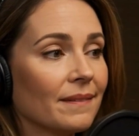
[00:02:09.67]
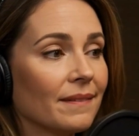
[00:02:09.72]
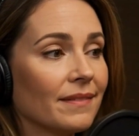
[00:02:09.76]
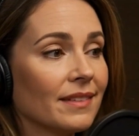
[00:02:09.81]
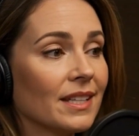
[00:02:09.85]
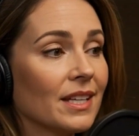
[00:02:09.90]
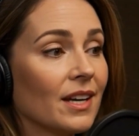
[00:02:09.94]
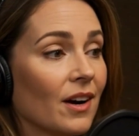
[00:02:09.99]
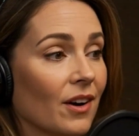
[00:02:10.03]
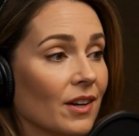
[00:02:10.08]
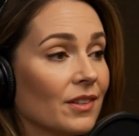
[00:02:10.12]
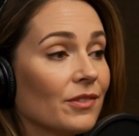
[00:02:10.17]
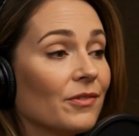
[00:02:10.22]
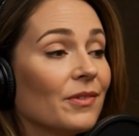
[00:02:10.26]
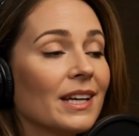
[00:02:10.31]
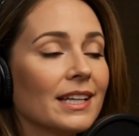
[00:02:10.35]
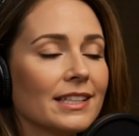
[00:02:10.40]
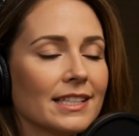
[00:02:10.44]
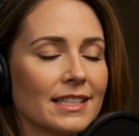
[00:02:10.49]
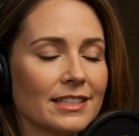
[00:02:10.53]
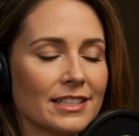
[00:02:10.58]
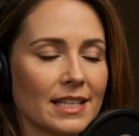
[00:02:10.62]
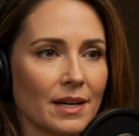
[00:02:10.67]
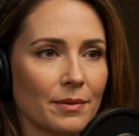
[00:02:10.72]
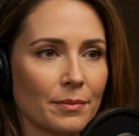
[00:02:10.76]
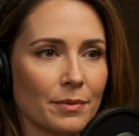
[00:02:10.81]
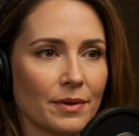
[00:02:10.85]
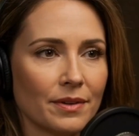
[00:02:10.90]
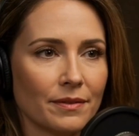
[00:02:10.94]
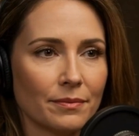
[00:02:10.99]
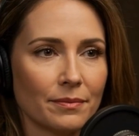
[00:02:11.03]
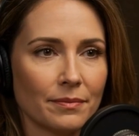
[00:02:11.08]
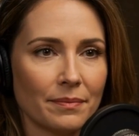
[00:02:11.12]
Their heart rate is up,
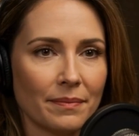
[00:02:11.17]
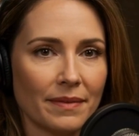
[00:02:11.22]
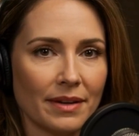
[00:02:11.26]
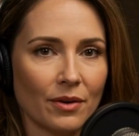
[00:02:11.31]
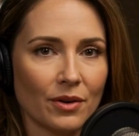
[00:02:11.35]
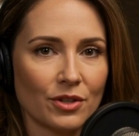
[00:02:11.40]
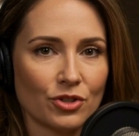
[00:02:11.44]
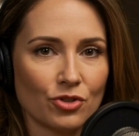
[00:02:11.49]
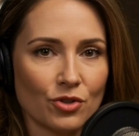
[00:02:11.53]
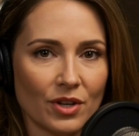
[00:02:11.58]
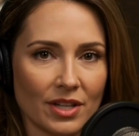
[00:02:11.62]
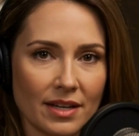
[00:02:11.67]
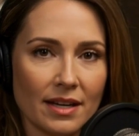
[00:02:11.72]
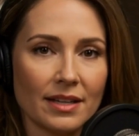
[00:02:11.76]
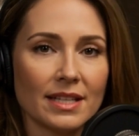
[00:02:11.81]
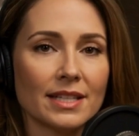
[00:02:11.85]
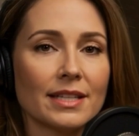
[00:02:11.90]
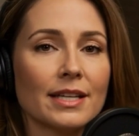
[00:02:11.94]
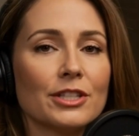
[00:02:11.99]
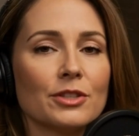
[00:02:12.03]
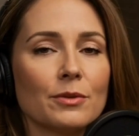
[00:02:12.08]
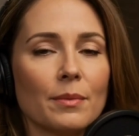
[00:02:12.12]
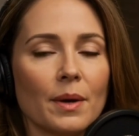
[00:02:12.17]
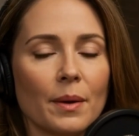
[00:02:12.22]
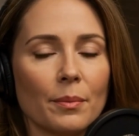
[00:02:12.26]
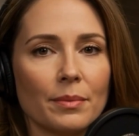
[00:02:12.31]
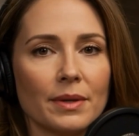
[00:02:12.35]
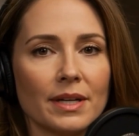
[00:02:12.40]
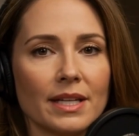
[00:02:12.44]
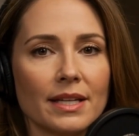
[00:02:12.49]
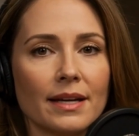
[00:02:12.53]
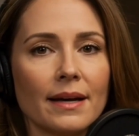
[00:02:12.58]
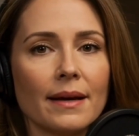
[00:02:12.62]
their adrenaline is
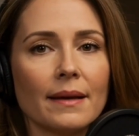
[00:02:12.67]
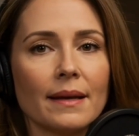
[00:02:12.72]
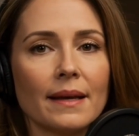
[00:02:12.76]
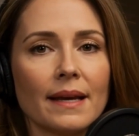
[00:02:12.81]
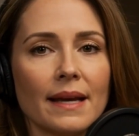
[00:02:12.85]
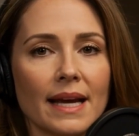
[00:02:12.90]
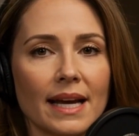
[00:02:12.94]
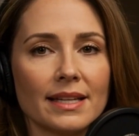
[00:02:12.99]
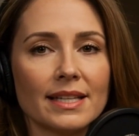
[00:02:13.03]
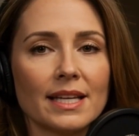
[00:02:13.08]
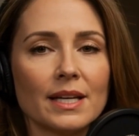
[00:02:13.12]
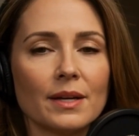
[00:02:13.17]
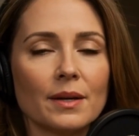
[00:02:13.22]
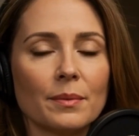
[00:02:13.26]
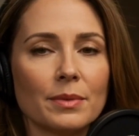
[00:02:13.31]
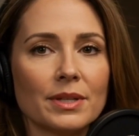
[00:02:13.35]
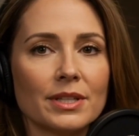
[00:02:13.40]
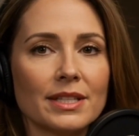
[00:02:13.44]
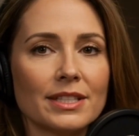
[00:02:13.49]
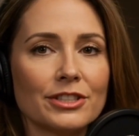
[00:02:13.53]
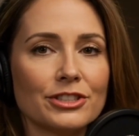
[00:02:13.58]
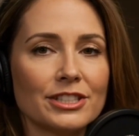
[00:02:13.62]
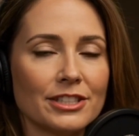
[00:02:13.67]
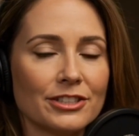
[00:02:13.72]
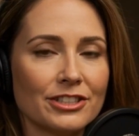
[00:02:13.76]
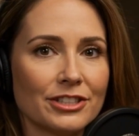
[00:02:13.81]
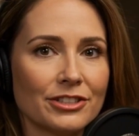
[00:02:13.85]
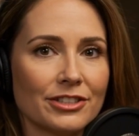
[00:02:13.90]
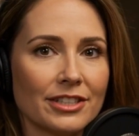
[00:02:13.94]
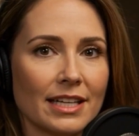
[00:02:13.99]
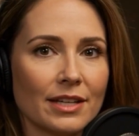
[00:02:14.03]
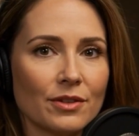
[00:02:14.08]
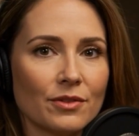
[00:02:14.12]
pumping, and their ability to
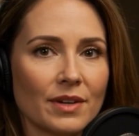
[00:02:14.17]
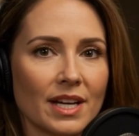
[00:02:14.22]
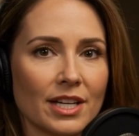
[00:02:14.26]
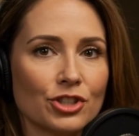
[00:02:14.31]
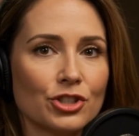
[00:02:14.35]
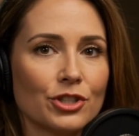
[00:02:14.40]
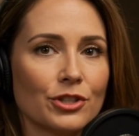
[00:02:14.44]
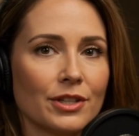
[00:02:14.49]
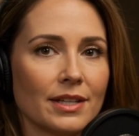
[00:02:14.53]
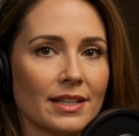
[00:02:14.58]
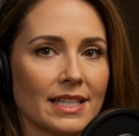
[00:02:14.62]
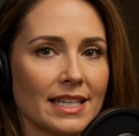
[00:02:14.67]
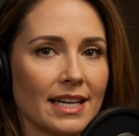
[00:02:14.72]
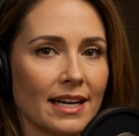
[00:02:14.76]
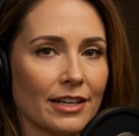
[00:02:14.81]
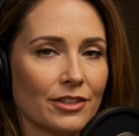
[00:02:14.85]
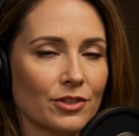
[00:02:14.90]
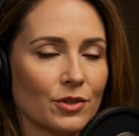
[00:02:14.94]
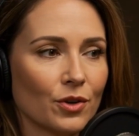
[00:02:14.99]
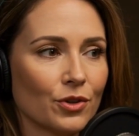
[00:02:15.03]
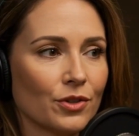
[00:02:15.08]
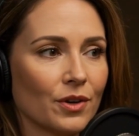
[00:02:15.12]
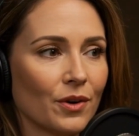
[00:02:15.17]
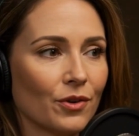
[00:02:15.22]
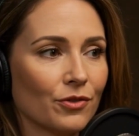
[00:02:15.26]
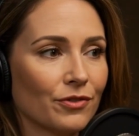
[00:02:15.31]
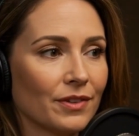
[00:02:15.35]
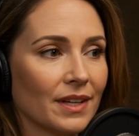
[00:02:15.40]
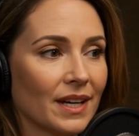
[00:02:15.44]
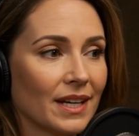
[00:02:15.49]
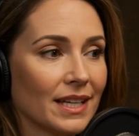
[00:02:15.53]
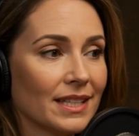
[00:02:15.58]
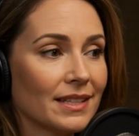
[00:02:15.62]
think rationally has gone
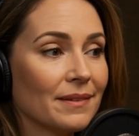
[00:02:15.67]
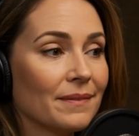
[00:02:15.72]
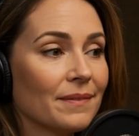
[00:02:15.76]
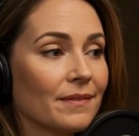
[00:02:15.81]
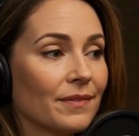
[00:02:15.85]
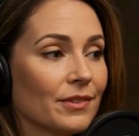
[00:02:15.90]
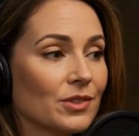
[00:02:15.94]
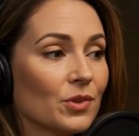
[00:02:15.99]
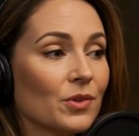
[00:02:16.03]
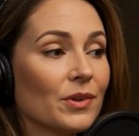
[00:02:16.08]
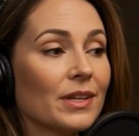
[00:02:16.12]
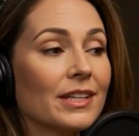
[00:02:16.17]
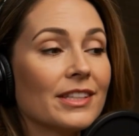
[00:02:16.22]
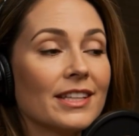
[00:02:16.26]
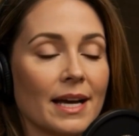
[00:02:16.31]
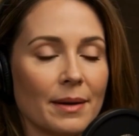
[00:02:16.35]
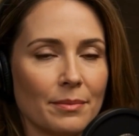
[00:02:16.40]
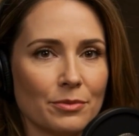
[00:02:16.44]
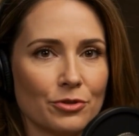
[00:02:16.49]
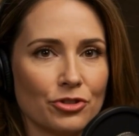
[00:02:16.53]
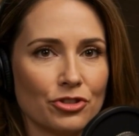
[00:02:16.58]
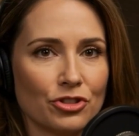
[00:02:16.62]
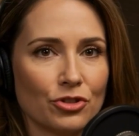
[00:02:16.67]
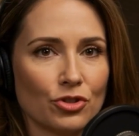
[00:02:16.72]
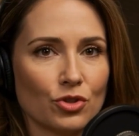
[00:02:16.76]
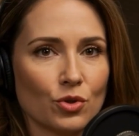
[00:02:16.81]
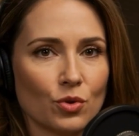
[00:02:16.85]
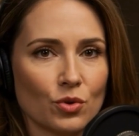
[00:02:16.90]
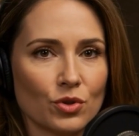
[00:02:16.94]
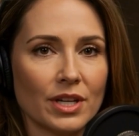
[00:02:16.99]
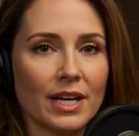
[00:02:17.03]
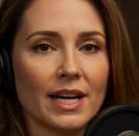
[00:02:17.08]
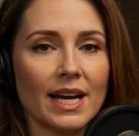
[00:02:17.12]
offline. Your attempts to
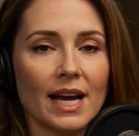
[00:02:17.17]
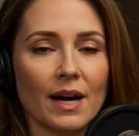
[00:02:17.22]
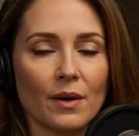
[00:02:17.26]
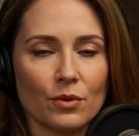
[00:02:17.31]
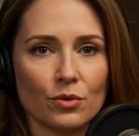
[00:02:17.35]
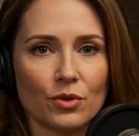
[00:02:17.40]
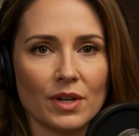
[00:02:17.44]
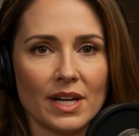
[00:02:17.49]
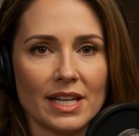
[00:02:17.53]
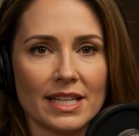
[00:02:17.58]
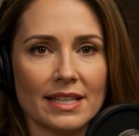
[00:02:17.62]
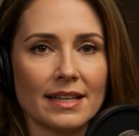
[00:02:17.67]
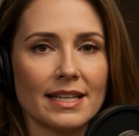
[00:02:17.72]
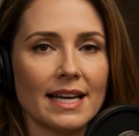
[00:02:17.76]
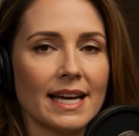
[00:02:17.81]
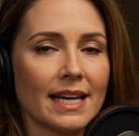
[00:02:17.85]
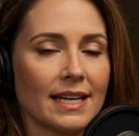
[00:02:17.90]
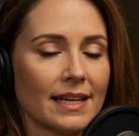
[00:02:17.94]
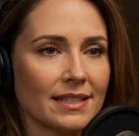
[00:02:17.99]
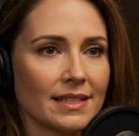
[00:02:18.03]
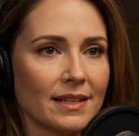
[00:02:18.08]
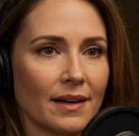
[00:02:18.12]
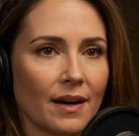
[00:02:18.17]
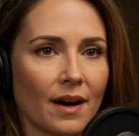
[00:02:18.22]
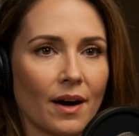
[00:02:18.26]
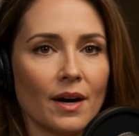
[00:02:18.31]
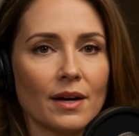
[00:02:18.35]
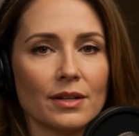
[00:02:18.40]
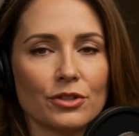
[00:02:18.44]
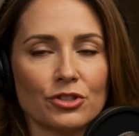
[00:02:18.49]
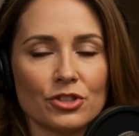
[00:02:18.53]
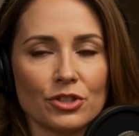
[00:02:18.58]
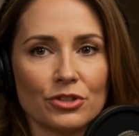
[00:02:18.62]
talk it out right then
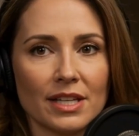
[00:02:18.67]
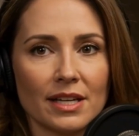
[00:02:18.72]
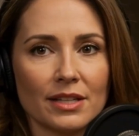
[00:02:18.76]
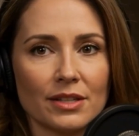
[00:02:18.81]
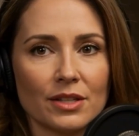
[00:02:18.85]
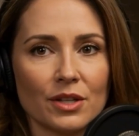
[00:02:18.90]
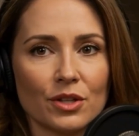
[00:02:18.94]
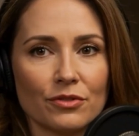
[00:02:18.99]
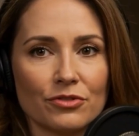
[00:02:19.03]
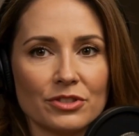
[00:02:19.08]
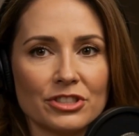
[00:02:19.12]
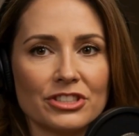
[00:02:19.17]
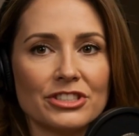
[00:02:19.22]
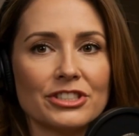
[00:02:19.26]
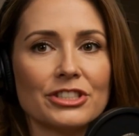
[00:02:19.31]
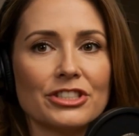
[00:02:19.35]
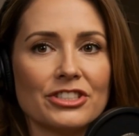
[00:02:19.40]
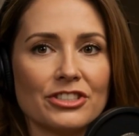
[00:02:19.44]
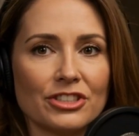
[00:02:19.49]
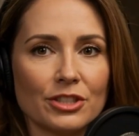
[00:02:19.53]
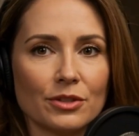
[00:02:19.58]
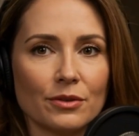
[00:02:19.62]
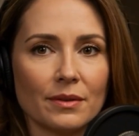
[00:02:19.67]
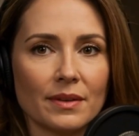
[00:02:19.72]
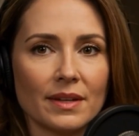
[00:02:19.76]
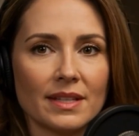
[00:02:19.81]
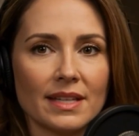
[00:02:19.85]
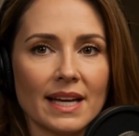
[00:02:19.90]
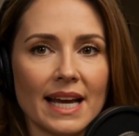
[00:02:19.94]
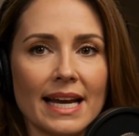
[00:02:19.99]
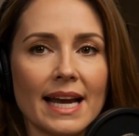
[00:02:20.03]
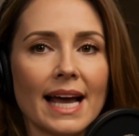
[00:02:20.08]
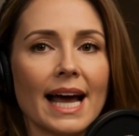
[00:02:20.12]
are to their nervous system
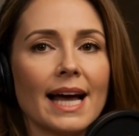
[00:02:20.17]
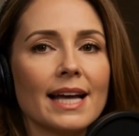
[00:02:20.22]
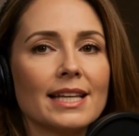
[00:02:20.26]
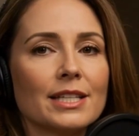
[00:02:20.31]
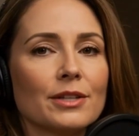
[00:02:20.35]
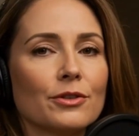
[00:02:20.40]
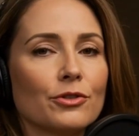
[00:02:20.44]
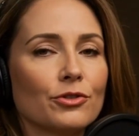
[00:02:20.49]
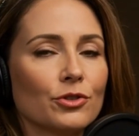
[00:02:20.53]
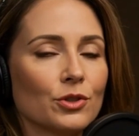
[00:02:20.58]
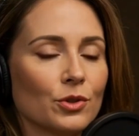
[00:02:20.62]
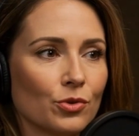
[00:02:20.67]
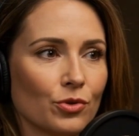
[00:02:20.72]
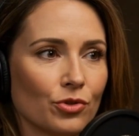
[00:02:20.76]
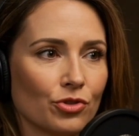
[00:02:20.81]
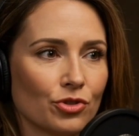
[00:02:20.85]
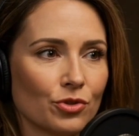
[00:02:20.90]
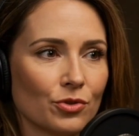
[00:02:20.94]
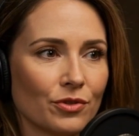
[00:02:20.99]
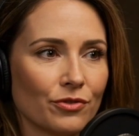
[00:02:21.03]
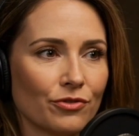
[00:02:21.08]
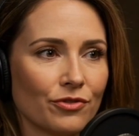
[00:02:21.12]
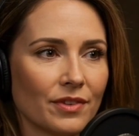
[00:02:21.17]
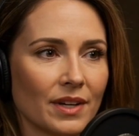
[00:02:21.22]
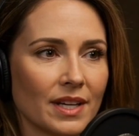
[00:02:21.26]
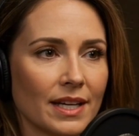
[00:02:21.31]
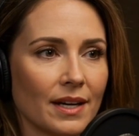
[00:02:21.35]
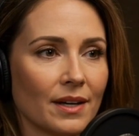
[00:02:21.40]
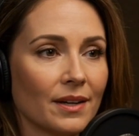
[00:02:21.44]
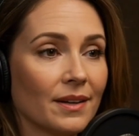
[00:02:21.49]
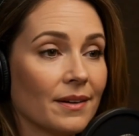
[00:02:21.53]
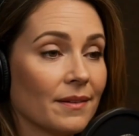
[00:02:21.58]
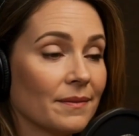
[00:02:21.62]
like adding fuel to a
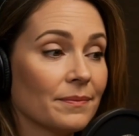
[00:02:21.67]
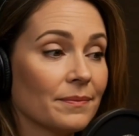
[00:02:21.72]
fire.